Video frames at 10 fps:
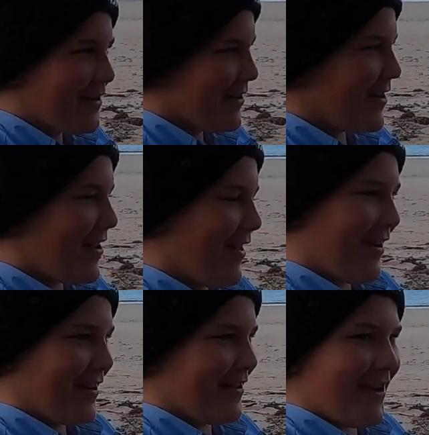Yeah, I
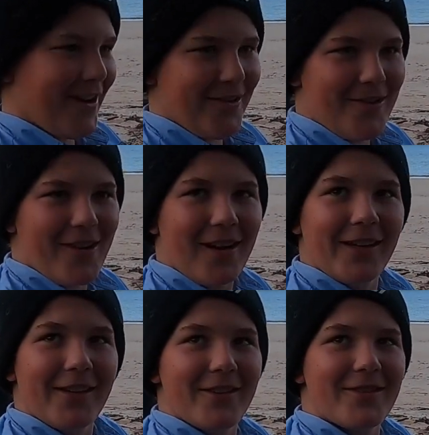like staying on
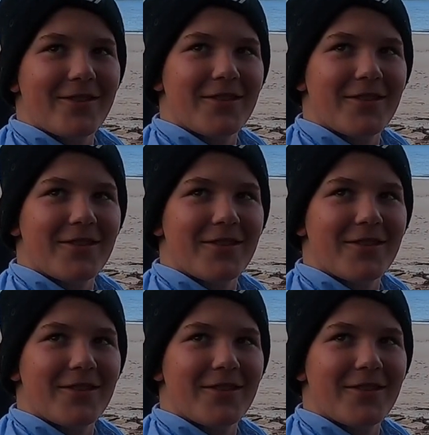islands.